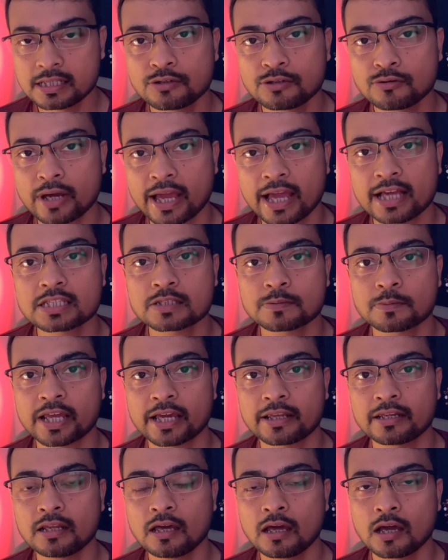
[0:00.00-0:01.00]

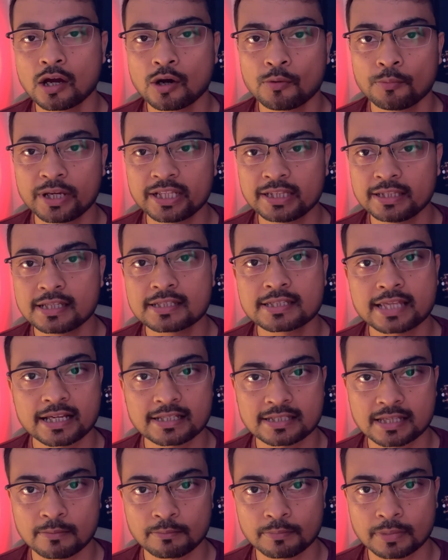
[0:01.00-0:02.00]
explain with this
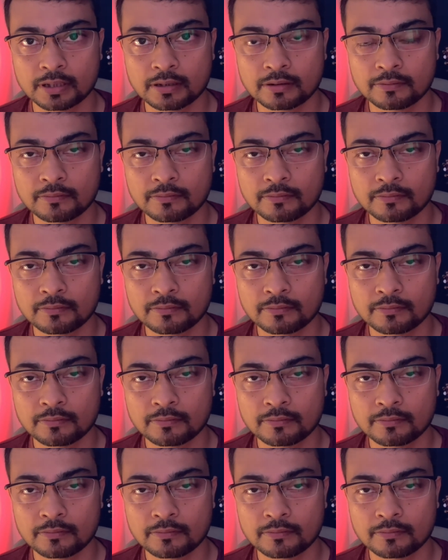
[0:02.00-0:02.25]
example.